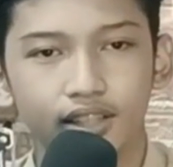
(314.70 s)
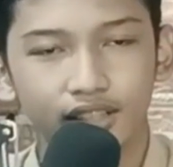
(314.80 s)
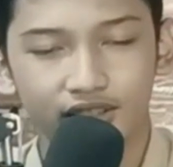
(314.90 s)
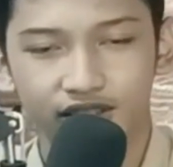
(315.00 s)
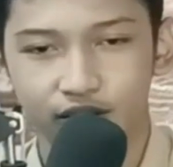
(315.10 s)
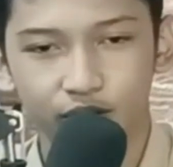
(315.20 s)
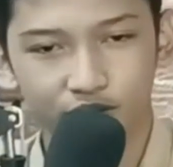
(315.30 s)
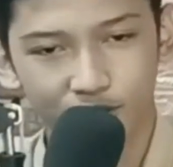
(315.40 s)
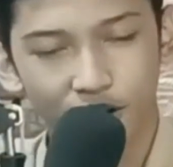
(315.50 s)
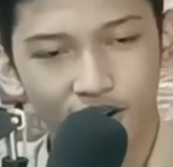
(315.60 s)
so
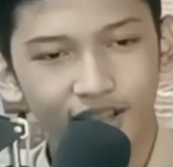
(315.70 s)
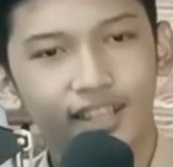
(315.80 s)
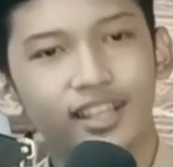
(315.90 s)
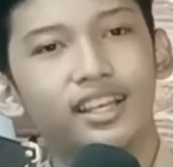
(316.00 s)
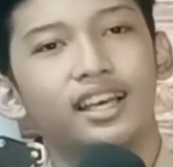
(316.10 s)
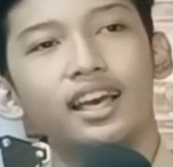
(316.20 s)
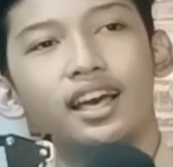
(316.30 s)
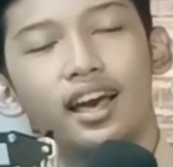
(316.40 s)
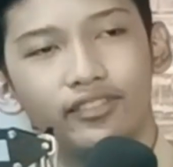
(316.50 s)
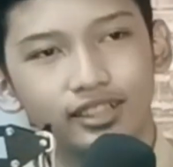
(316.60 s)
small,
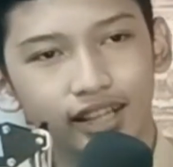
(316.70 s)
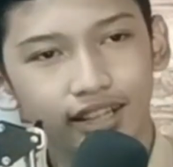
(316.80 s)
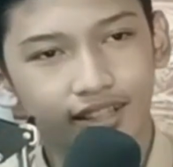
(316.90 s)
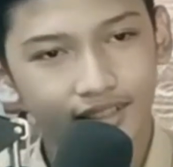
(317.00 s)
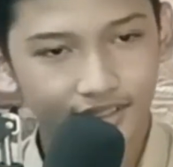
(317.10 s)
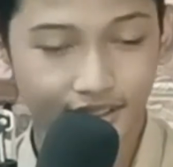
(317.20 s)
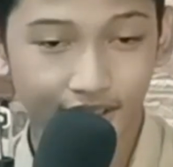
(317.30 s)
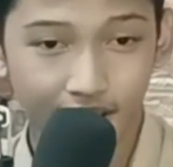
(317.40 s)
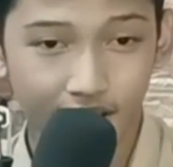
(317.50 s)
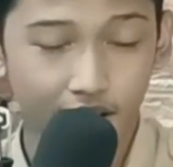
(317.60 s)
and the second,
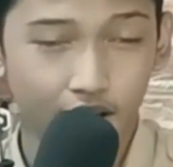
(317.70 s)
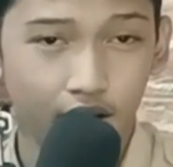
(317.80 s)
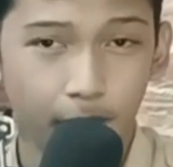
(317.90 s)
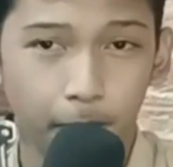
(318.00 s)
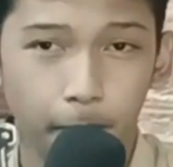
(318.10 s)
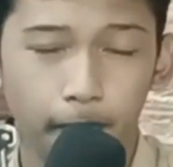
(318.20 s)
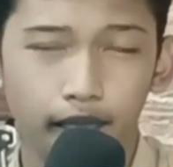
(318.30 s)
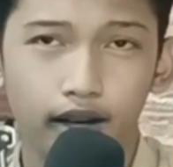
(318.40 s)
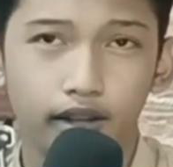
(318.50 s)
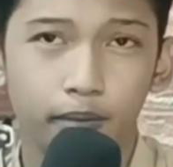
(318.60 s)

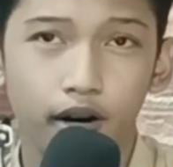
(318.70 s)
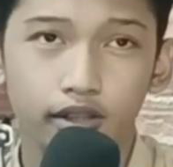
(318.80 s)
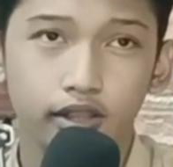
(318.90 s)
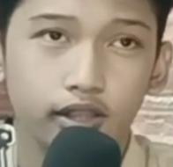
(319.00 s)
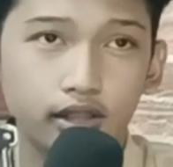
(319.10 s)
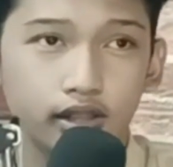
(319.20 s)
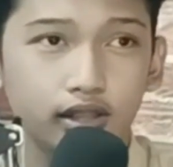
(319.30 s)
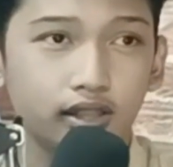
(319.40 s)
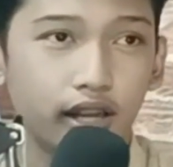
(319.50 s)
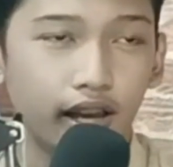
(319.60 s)
Mars
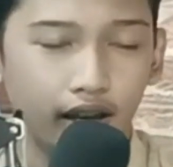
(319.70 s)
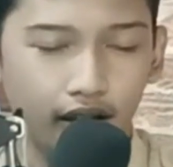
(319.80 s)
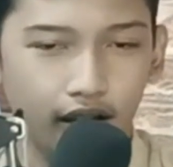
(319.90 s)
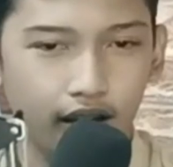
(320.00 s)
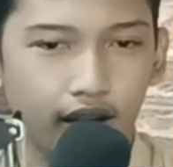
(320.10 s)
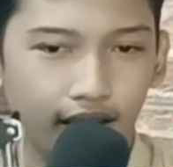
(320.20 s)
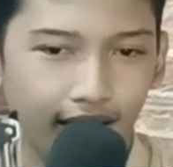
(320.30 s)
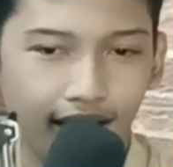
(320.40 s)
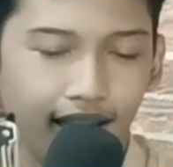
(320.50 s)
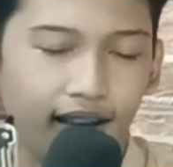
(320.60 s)
is
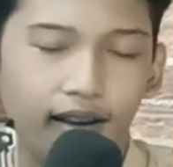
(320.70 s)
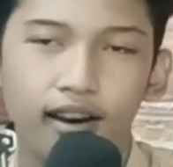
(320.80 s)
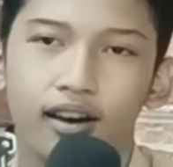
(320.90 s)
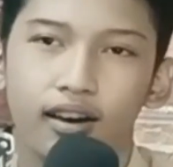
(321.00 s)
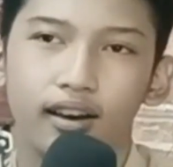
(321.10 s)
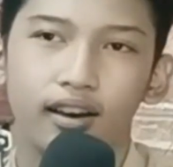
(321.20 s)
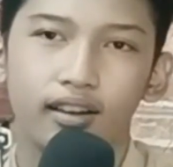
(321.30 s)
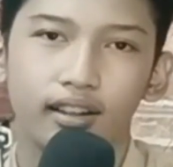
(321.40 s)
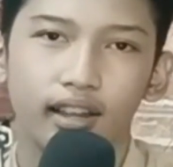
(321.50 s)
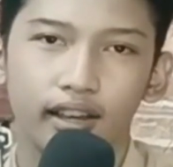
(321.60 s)

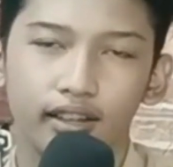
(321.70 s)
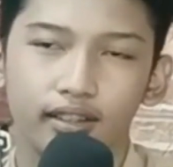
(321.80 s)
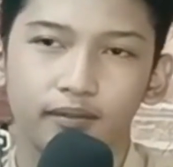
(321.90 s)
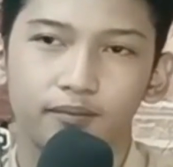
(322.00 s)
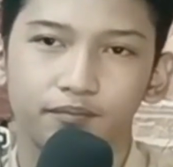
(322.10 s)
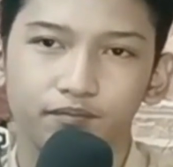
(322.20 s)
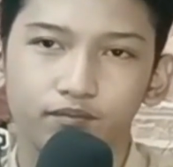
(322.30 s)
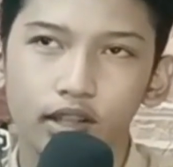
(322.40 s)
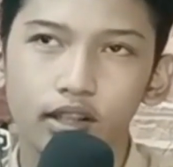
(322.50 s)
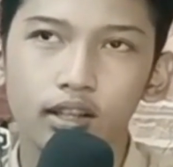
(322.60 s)
like
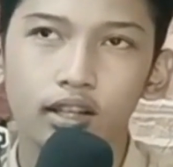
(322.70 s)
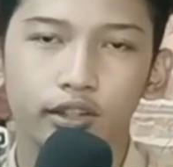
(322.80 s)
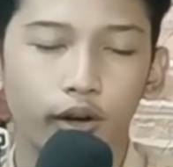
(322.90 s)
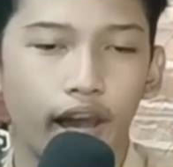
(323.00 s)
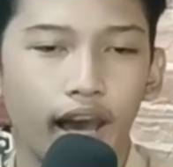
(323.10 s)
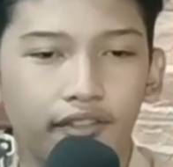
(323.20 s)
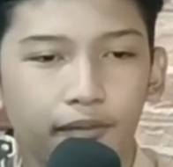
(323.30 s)
don't have a